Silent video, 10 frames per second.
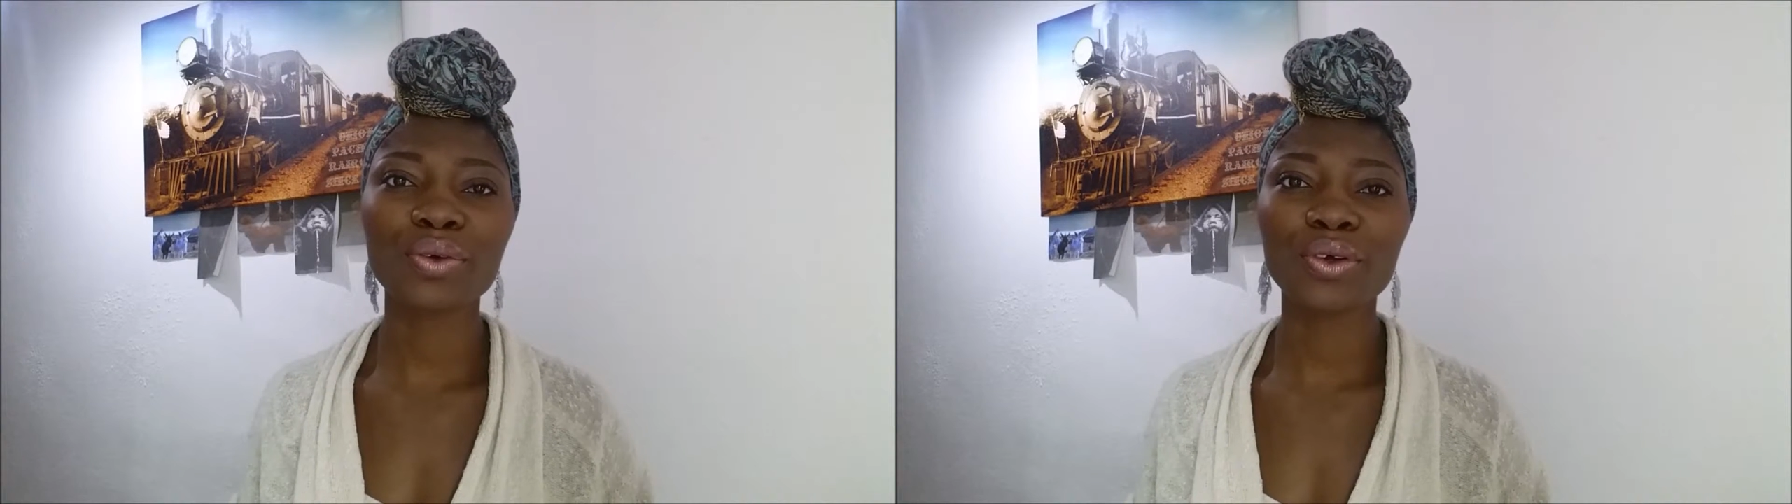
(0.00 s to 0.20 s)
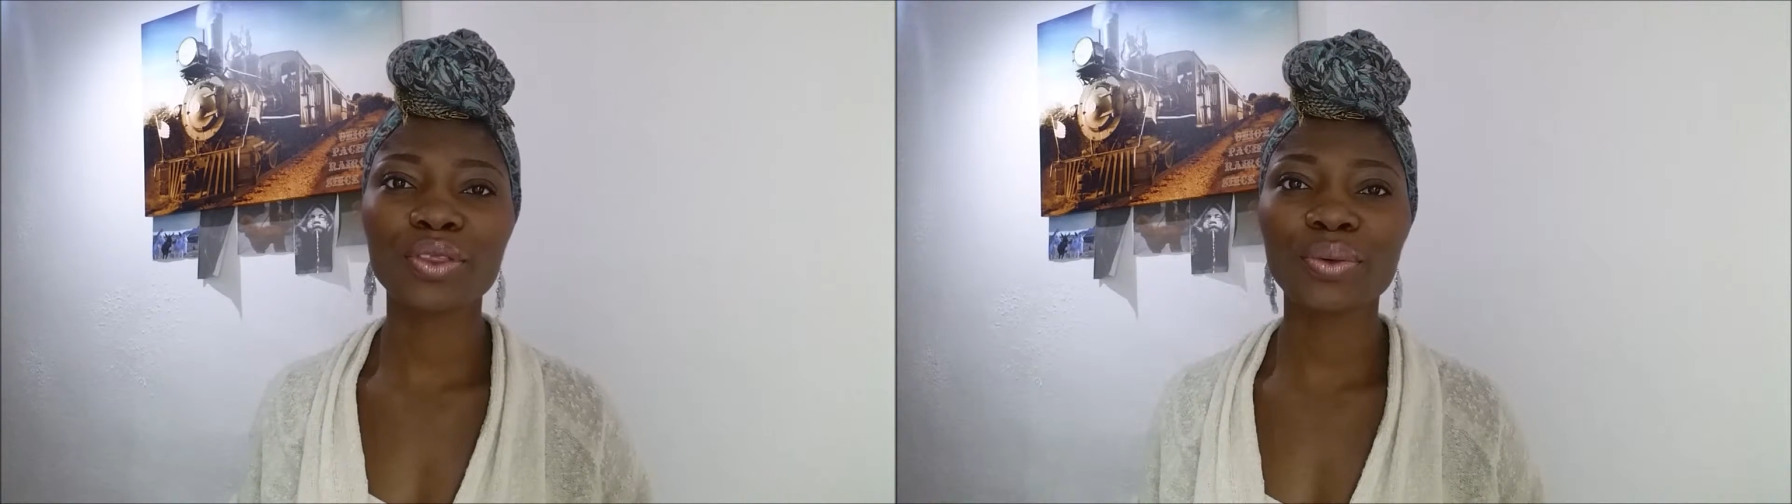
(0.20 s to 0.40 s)

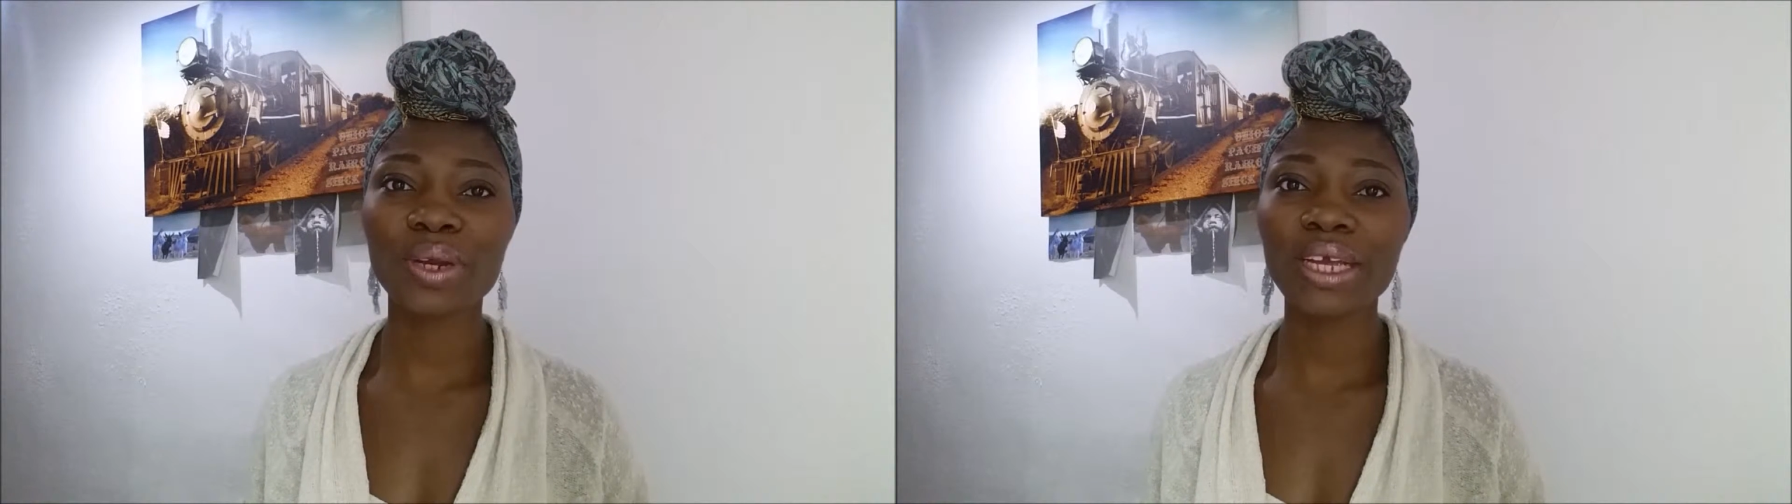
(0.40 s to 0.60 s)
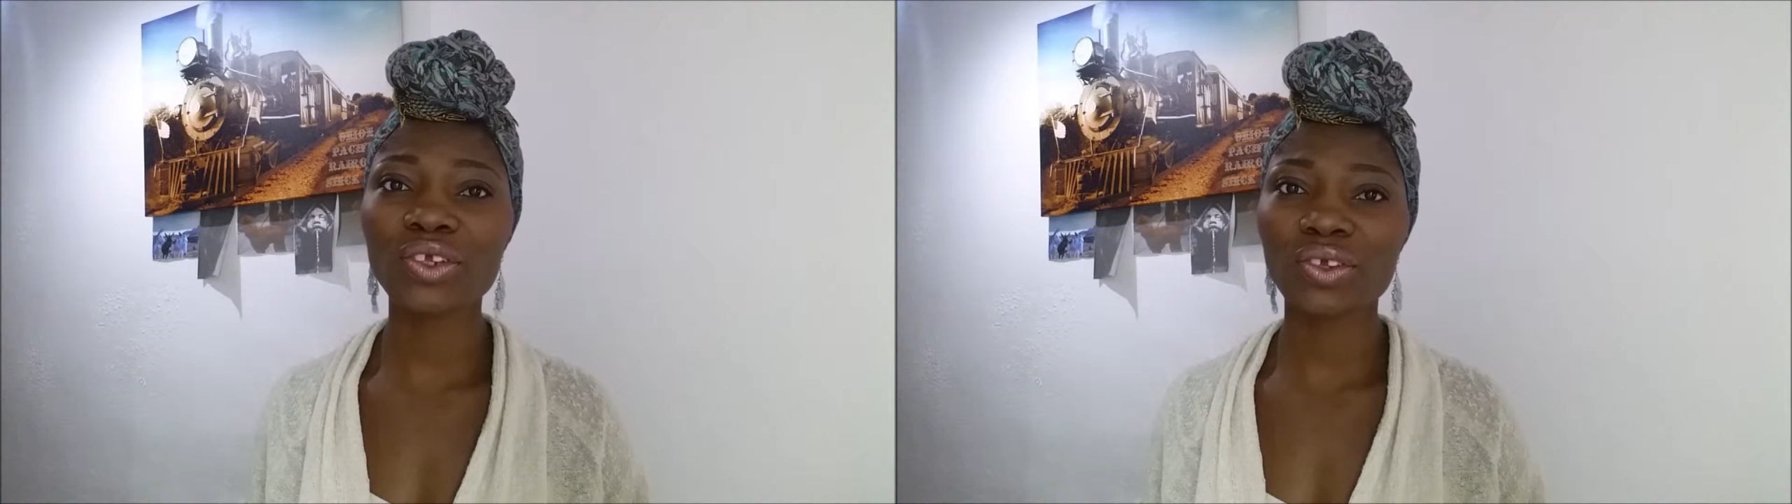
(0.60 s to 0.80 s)
go
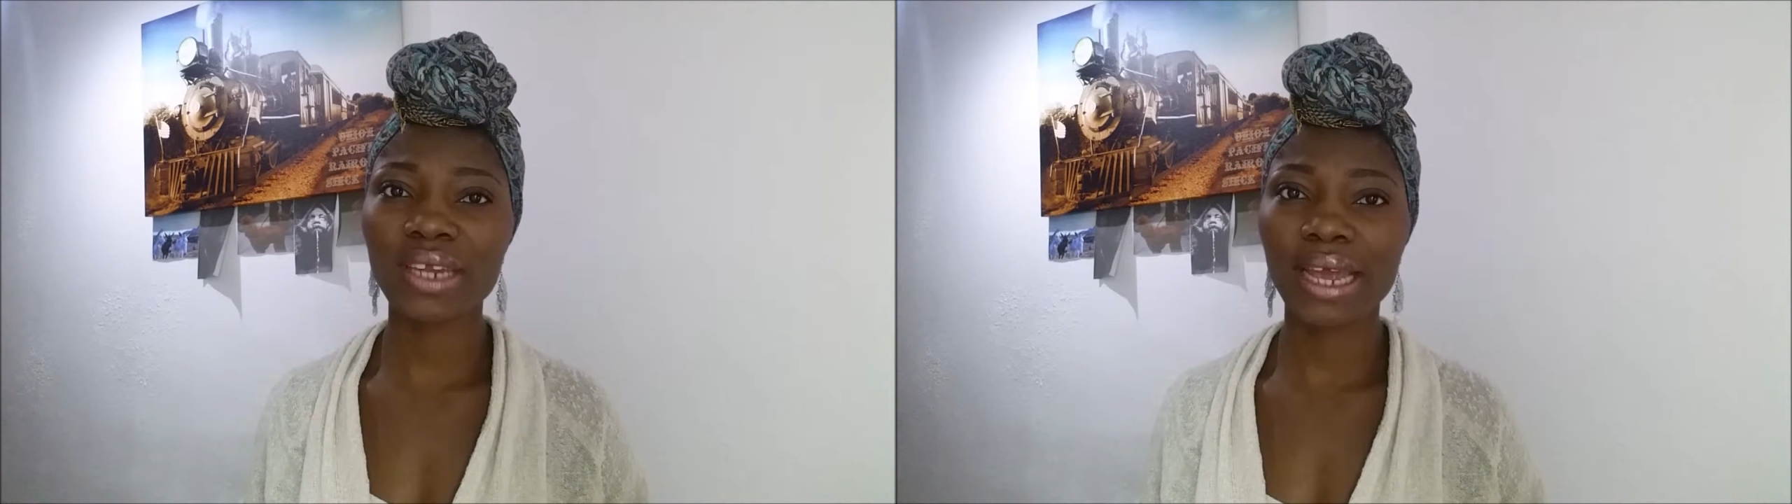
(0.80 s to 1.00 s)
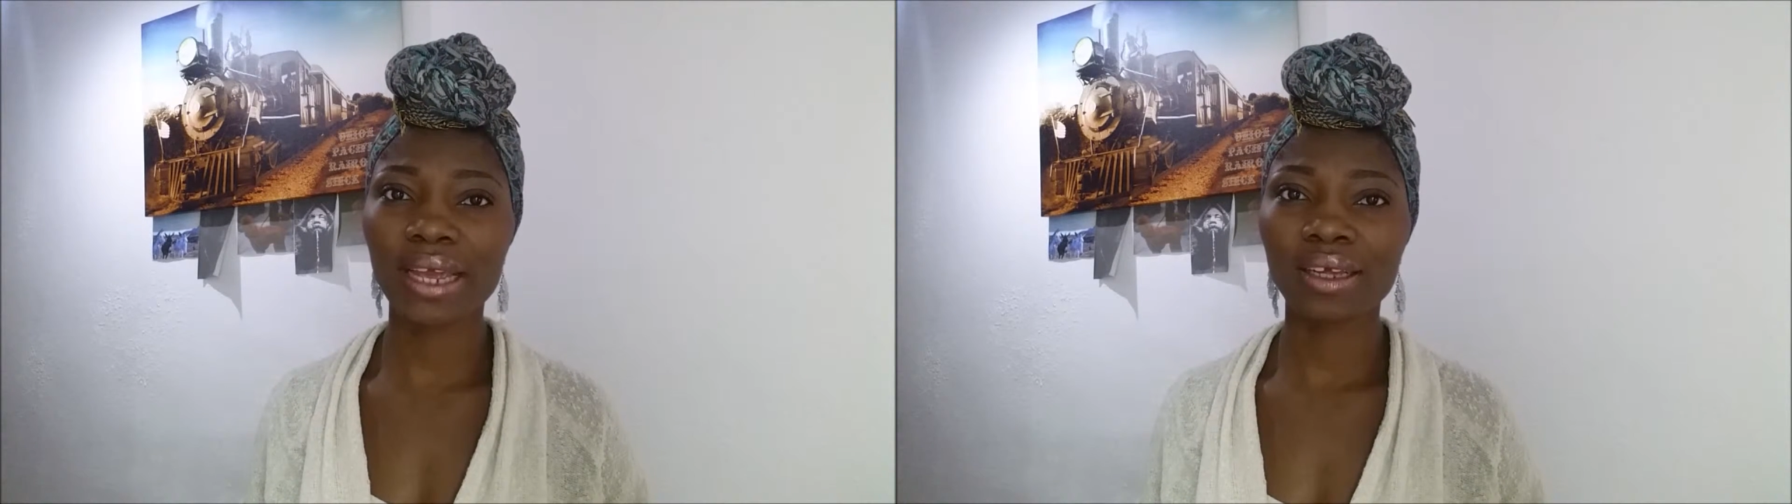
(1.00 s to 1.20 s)
through each
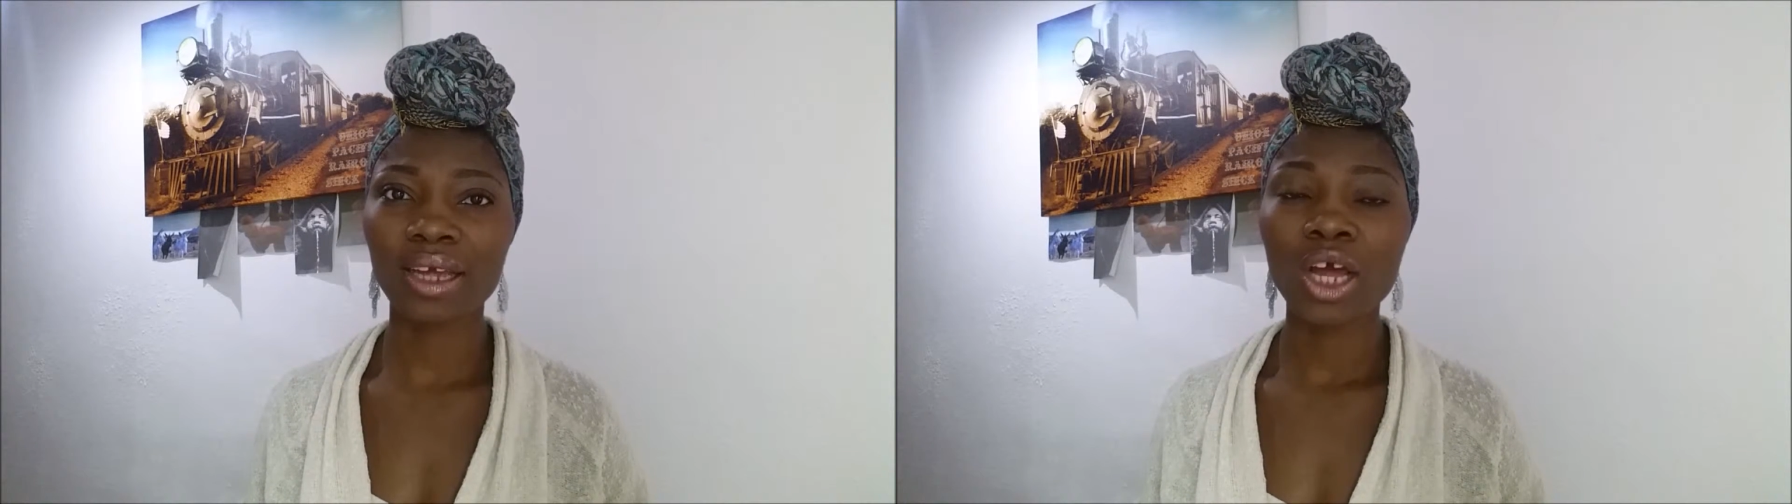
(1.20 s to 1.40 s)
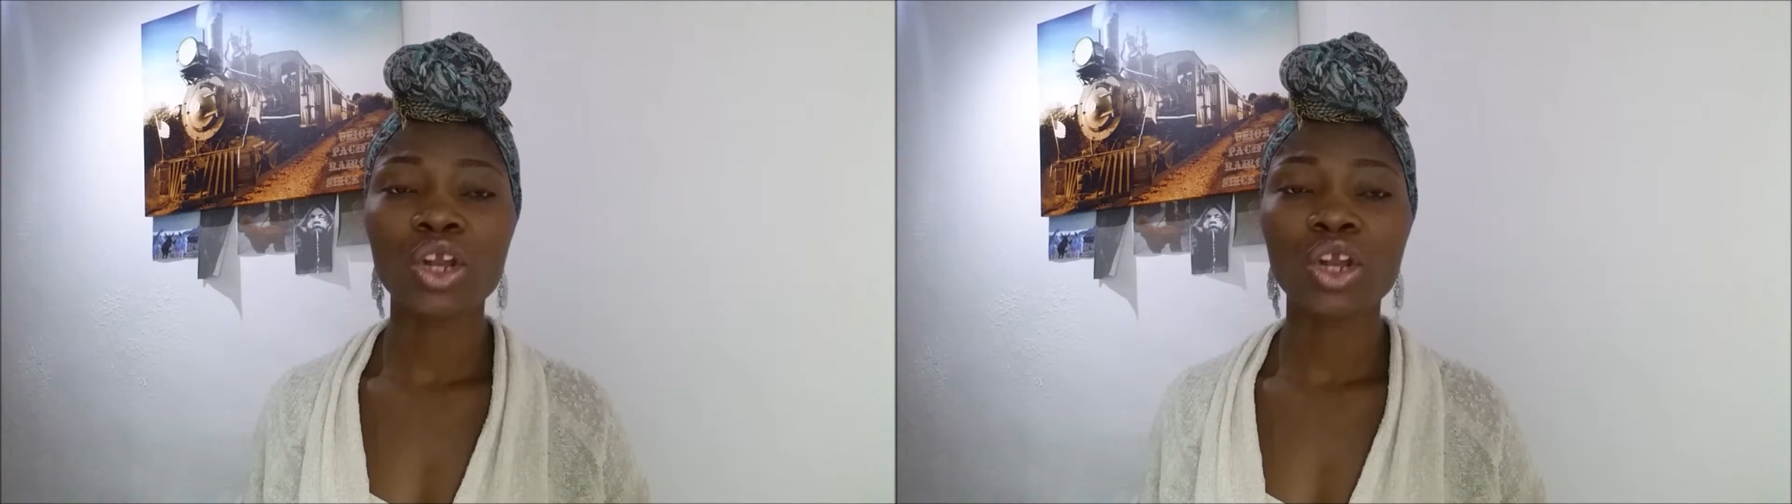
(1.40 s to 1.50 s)
day,